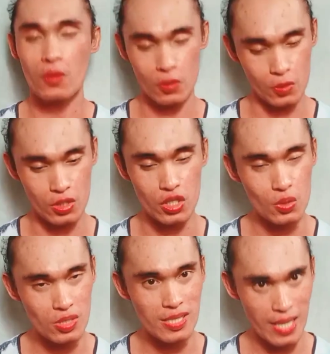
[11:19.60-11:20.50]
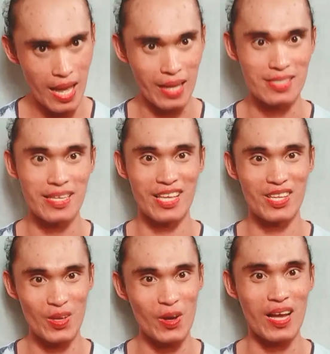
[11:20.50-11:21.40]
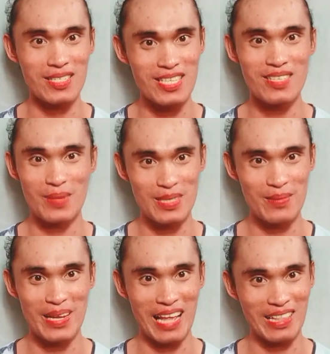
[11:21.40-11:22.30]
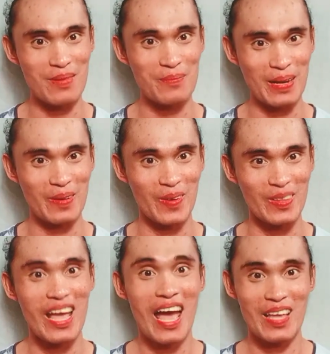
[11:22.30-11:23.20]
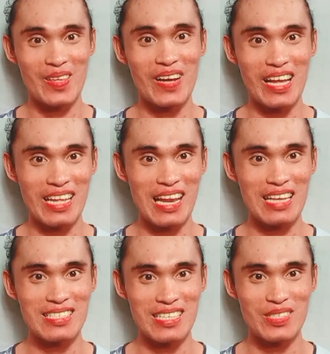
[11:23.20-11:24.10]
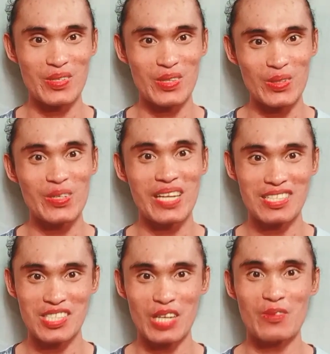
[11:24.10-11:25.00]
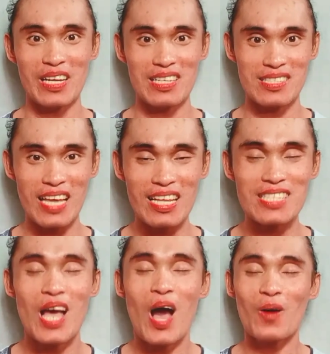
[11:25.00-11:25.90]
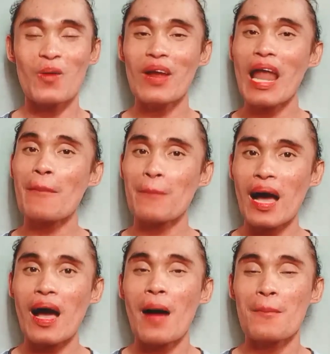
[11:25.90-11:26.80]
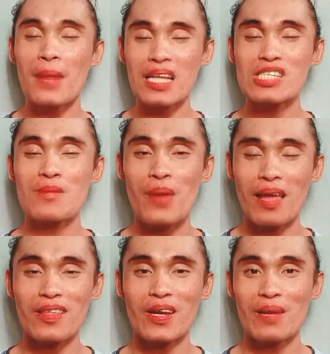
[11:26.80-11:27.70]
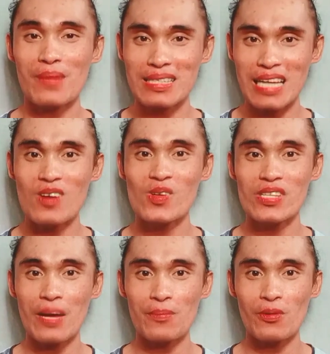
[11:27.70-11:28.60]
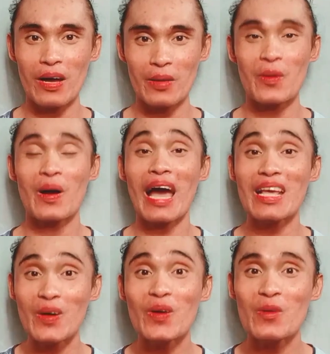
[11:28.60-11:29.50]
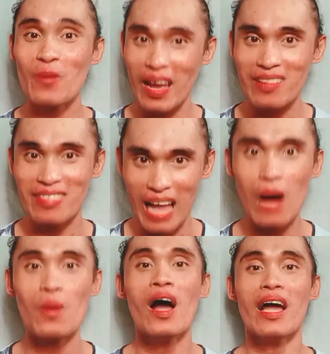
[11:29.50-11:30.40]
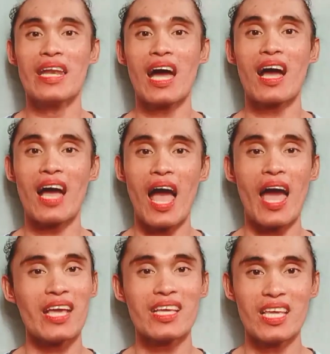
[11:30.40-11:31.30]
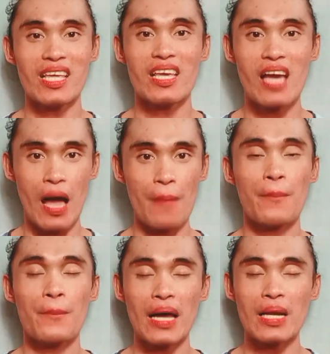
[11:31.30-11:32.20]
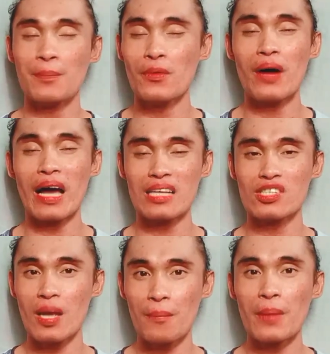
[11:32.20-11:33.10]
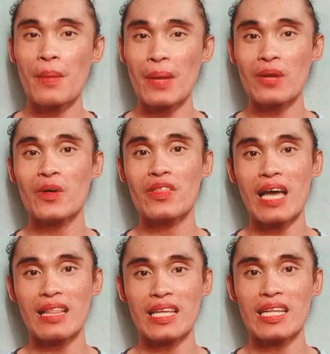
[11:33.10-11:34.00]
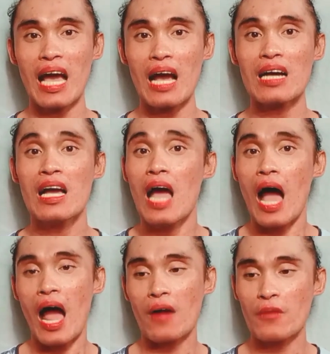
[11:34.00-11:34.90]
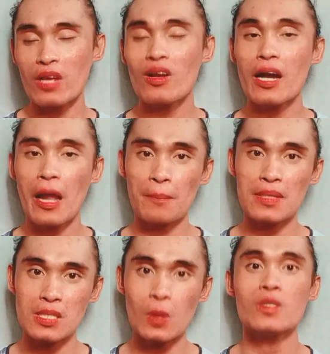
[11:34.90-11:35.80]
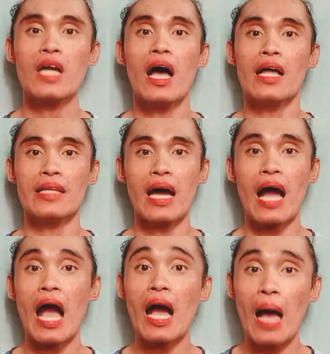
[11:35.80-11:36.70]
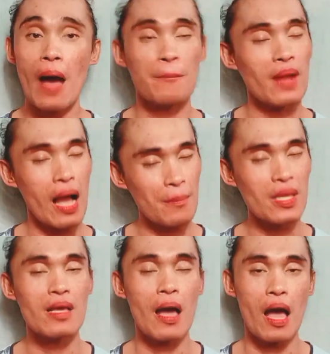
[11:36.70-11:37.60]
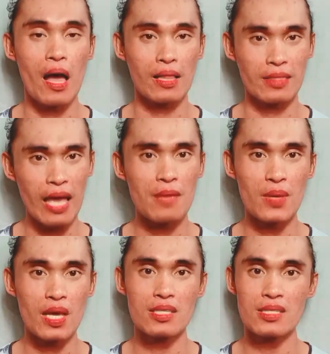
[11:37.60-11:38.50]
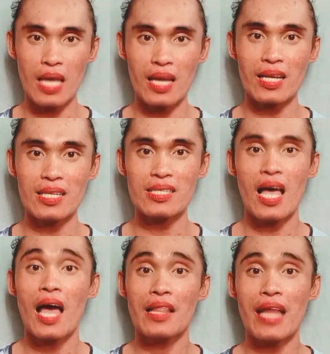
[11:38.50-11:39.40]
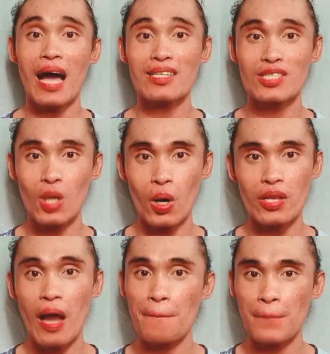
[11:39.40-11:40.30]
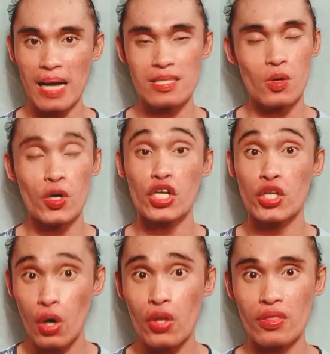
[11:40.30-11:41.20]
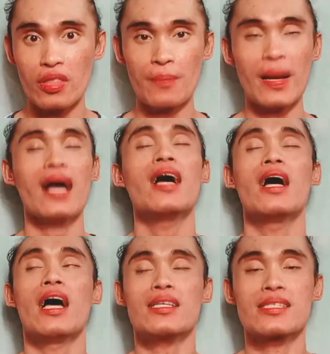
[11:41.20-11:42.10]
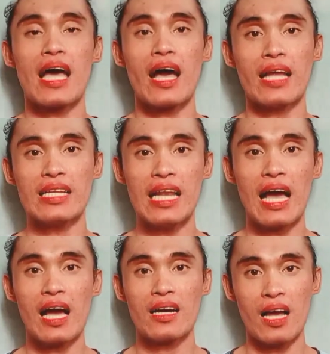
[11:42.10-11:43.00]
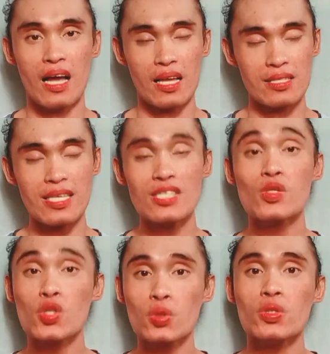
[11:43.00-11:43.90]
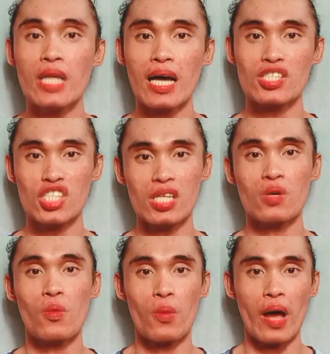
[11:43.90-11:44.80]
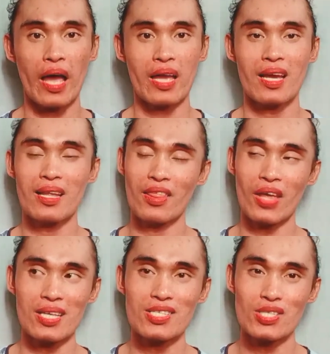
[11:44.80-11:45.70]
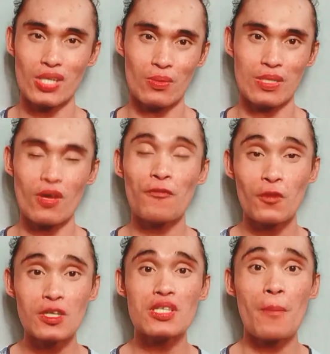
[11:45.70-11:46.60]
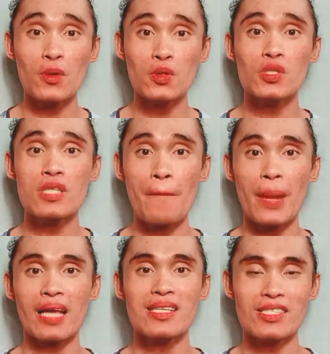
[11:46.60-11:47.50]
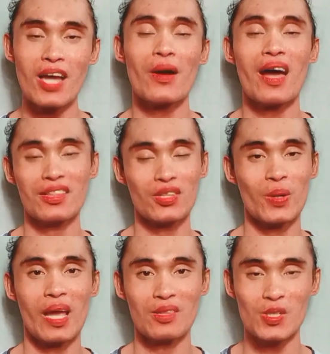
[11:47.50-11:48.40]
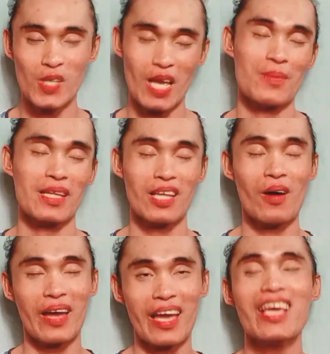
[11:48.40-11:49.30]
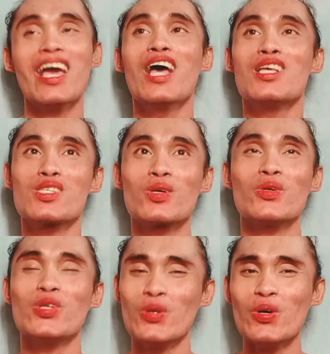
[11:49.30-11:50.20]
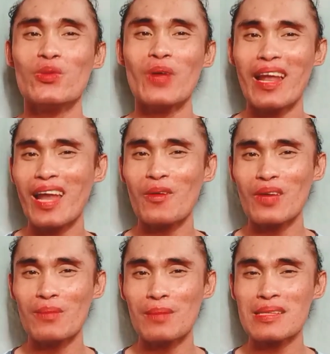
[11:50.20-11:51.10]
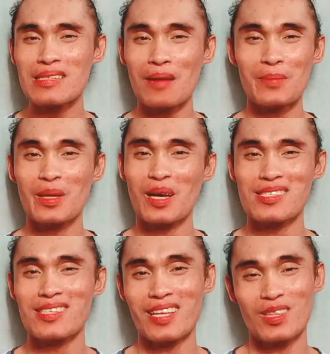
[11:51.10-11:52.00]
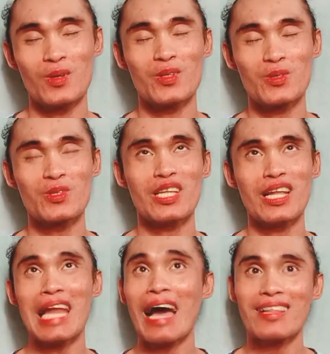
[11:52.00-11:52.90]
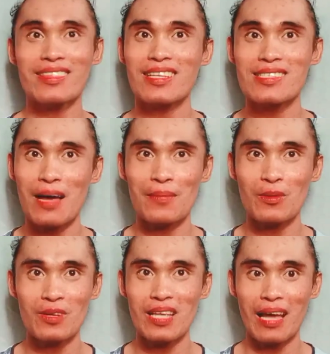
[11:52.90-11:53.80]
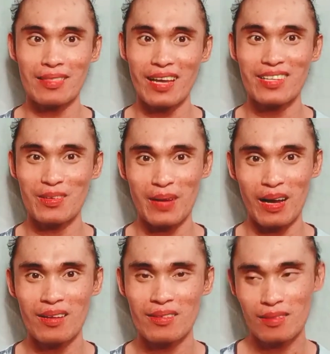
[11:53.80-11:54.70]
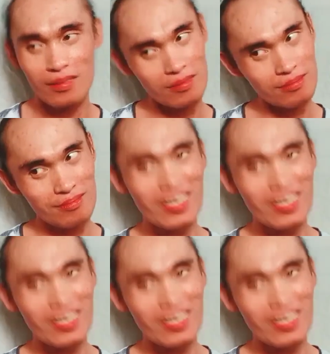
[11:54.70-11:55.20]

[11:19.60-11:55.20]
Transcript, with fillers: good news yan sa inyo kasi sabay-sabay natin mapanood yung kanilang season two ng Gen Y The Series. Kung wala pa, much better na mag-download na po kayo ngayon, right now, ng IKEA app para po ay syempre mapanood natin ang uh, regular episode ng upcoming uh, Thai B L series ng Don Bass or Don, diba? Sa kanilang uh, season two ng Gen Y The Series. Of course, produced by Star Hunter Entertainment. Okay? So, yun. Wala na akong ibang masabi, guys, kay Don. Kundi lahat nasabi ko na yata, di ba? Huh?